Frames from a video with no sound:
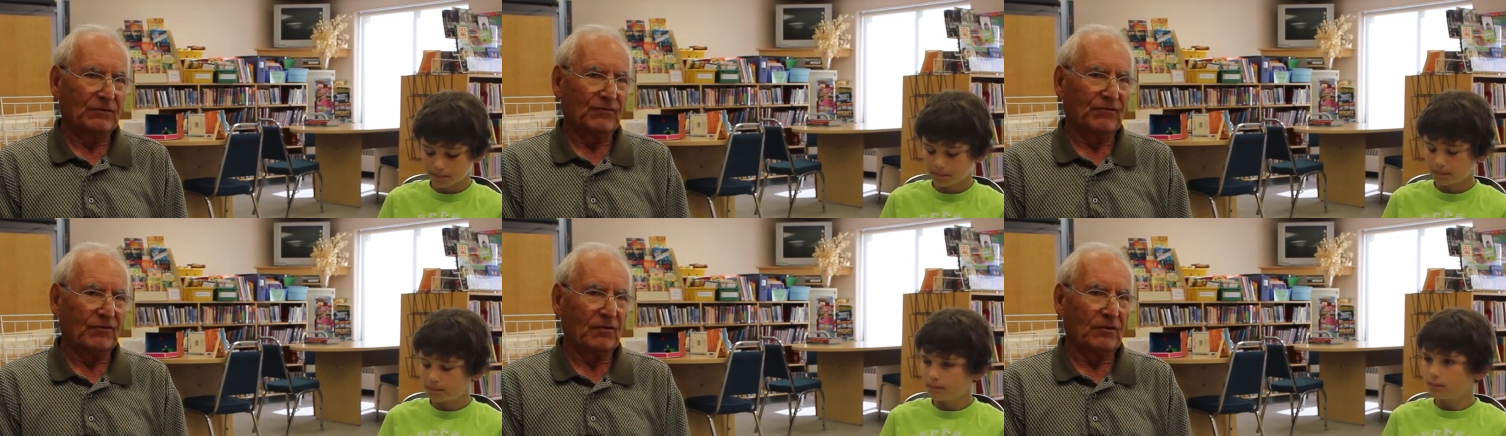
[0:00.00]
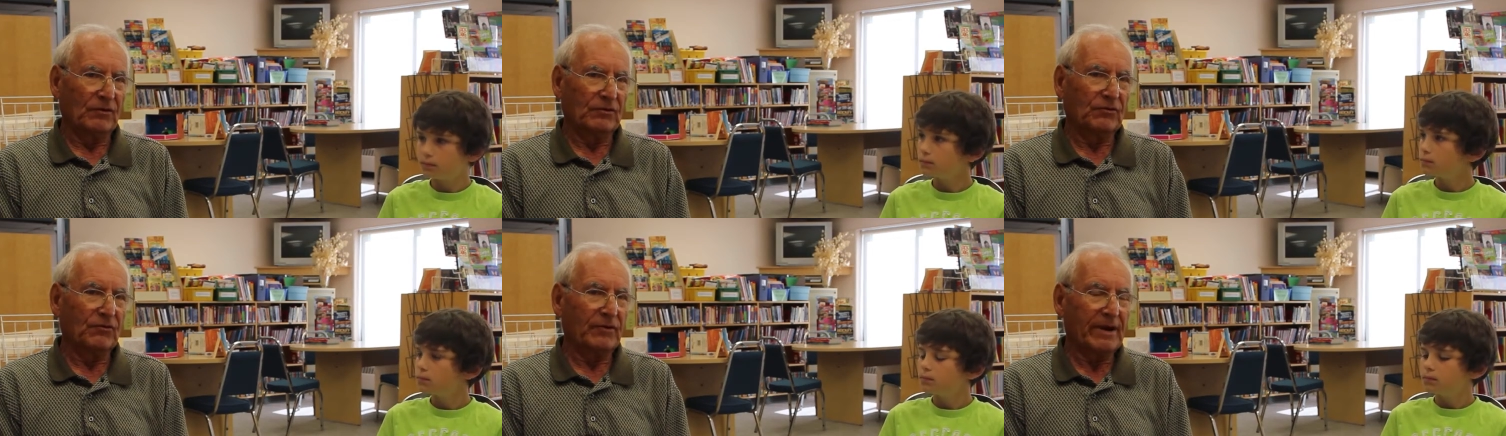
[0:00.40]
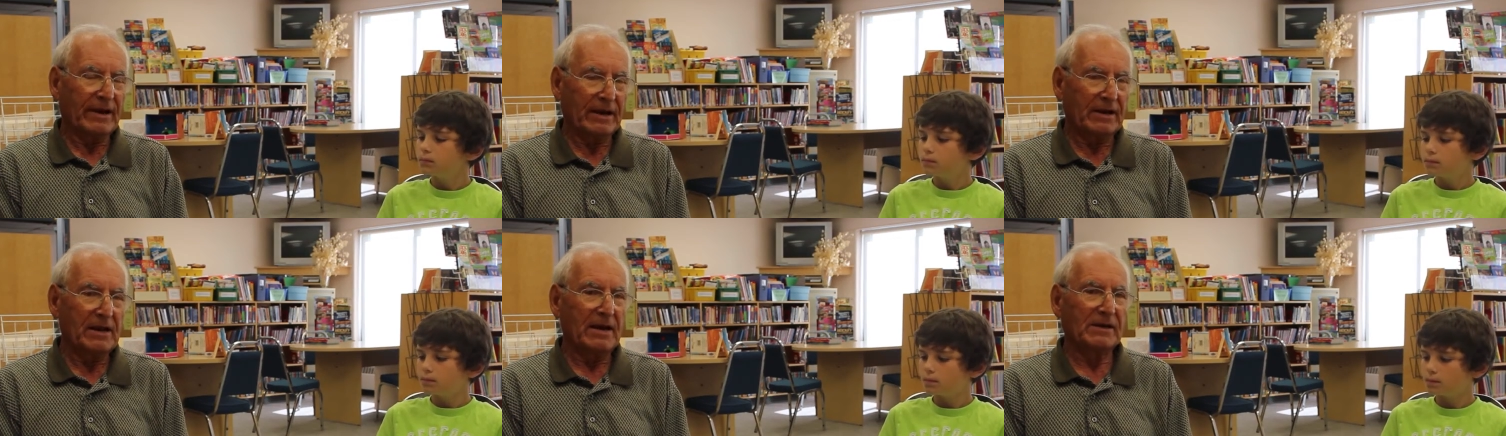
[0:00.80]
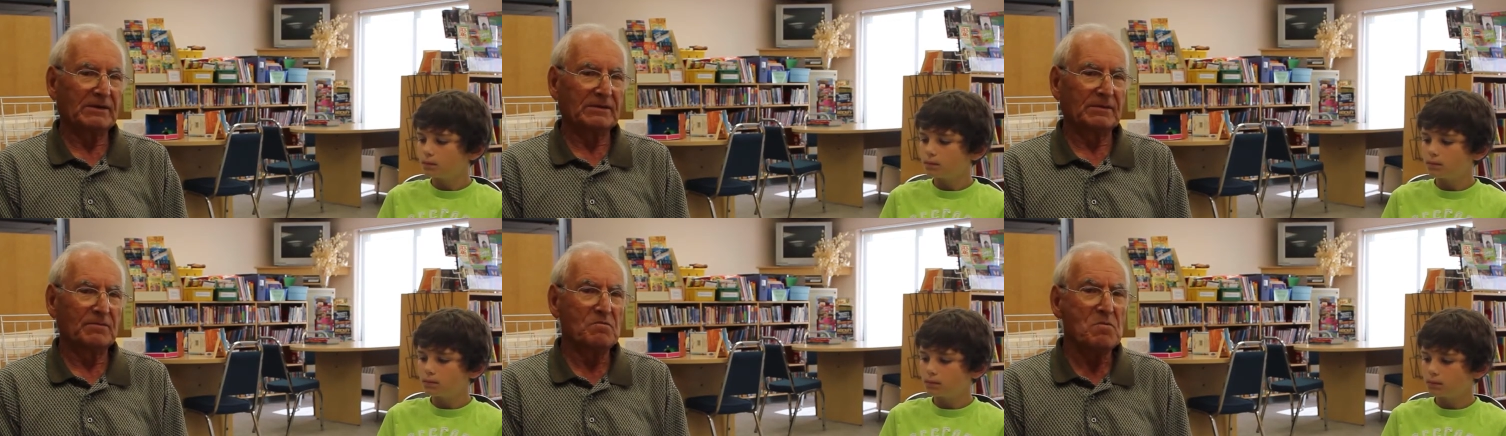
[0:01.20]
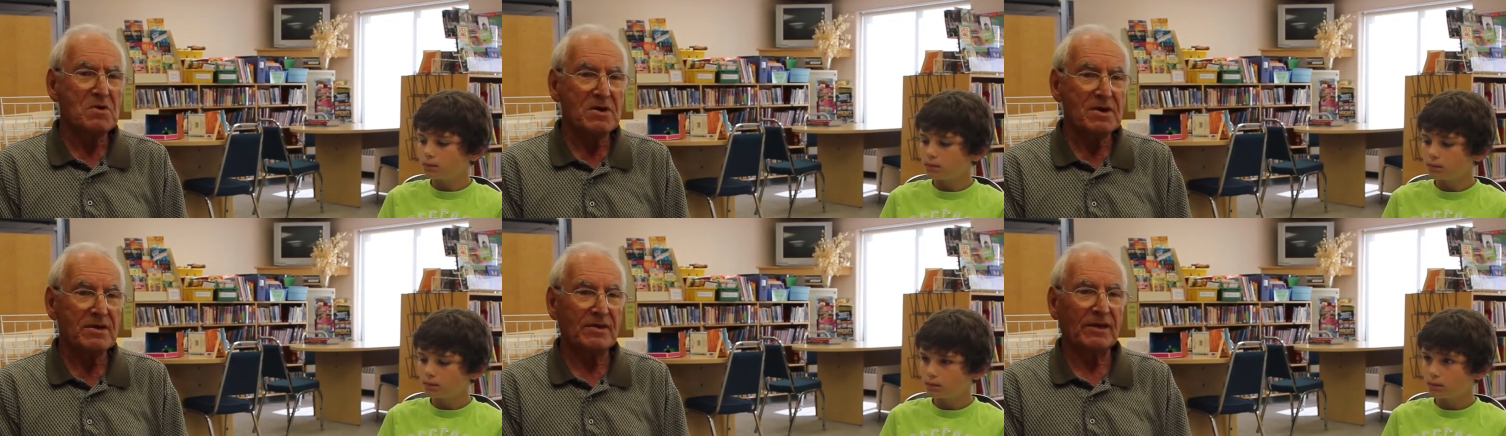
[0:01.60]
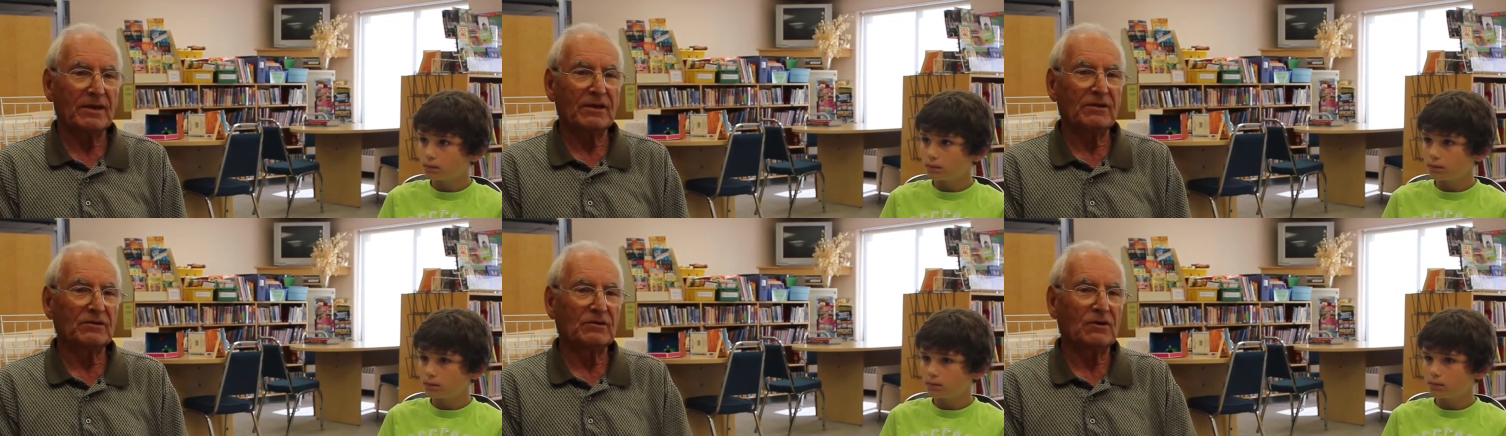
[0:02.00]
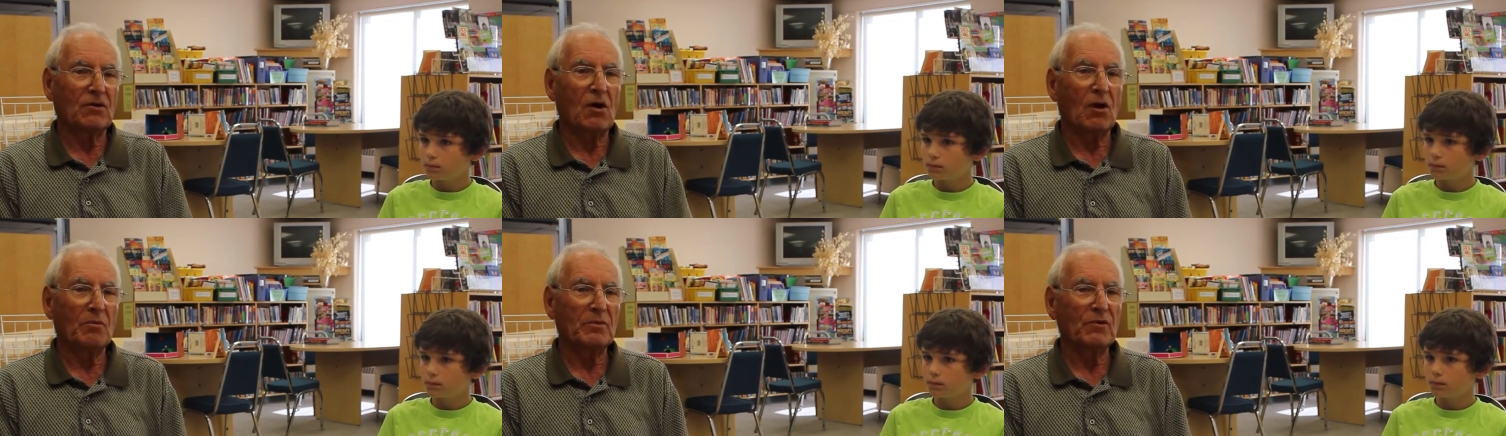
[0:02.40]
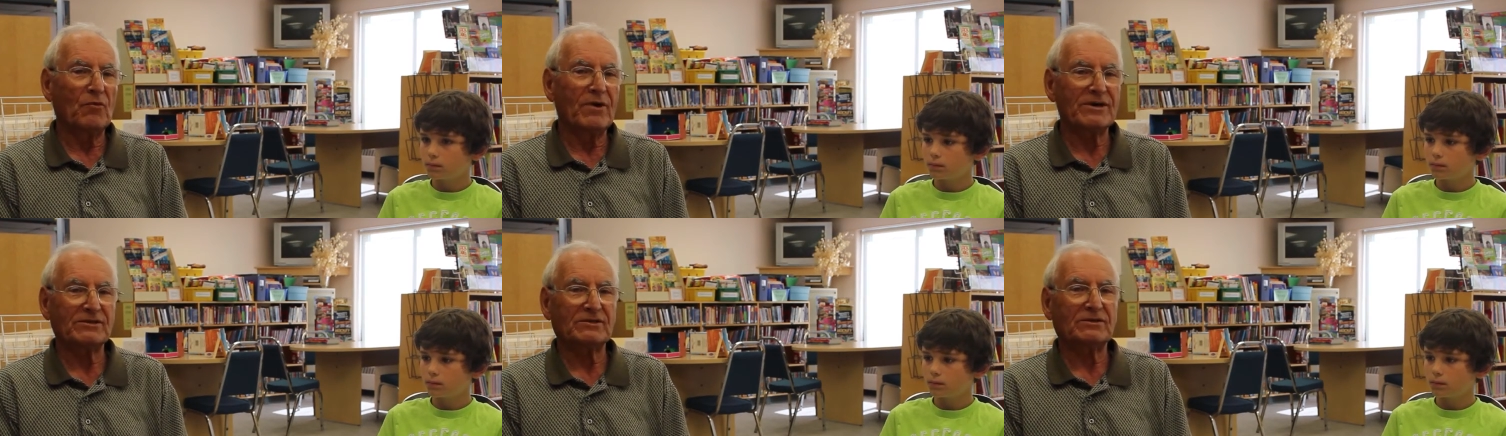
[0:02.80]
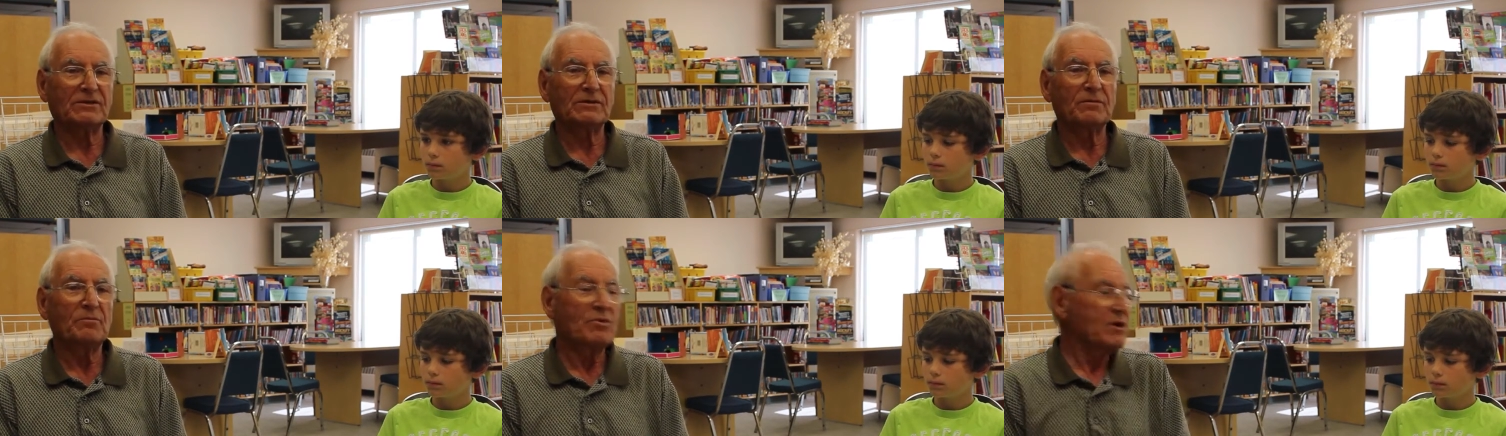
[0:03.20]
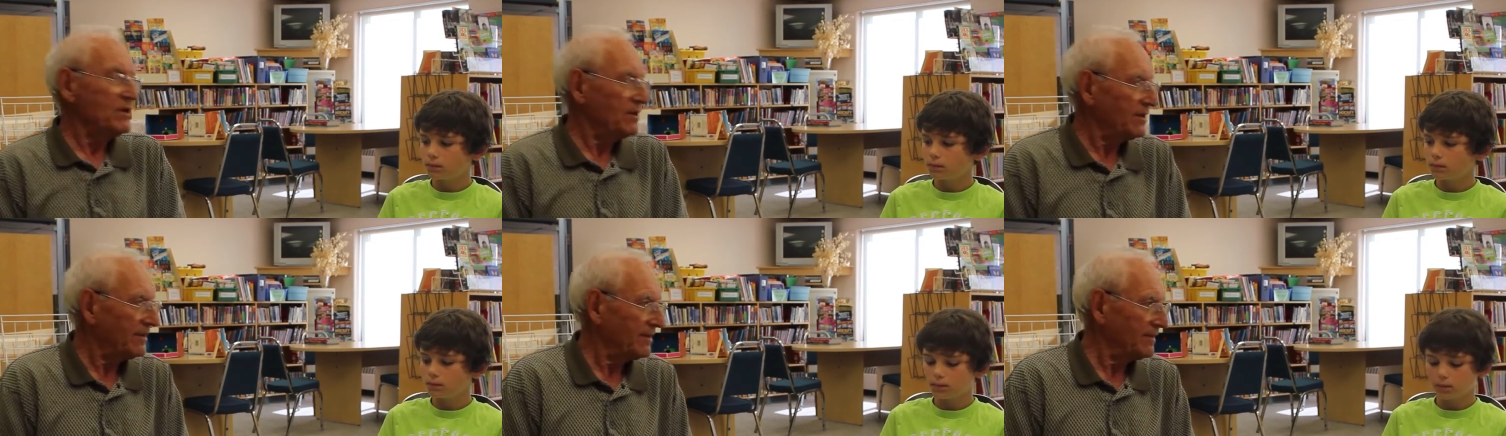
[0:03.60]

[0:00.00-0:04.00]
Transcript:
Speaker 1: for to recognize me, they used to call me Western Pete.